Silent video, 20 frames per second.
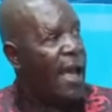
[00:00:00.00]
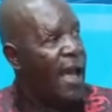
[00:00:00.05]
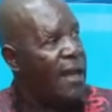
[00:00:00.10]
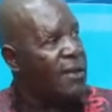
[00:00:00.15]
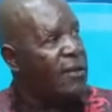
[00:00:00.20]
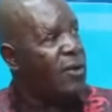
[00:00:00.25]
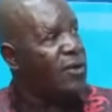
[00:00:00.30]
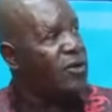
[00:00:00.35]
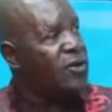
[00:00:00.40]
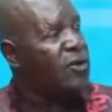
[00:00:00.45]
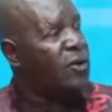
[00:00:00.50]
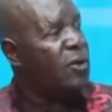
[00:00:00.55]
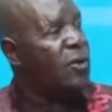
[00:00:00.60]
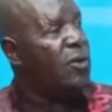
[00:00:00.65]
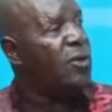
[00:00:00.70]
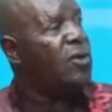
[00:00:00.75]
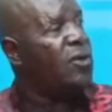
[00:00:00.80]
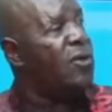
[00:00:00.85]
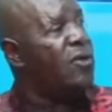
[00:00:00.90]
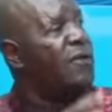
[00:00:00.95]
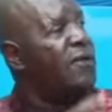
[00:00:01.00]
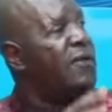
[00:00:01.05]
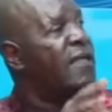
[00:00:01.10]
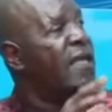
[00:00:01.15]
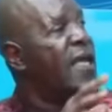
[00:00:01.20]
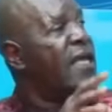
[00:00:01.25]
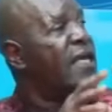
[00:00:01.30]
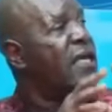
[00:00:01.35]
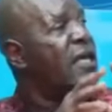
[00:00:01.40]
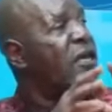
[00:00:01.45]
And also
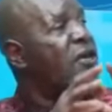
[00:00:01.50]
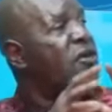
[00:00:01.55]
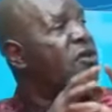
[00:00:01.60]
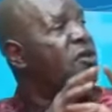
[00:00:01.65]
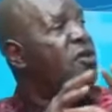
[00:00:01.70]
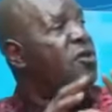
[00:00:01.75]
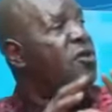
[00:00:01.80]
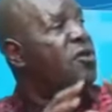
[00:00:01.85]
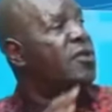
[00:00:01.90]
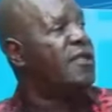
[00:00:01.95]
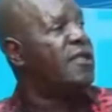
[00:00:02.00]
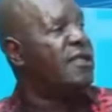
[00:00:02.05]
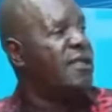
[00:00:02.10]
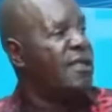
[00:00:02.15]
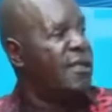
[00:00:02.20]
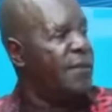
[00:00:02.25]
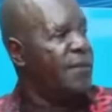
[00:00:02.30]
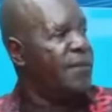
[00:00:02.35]
the issues.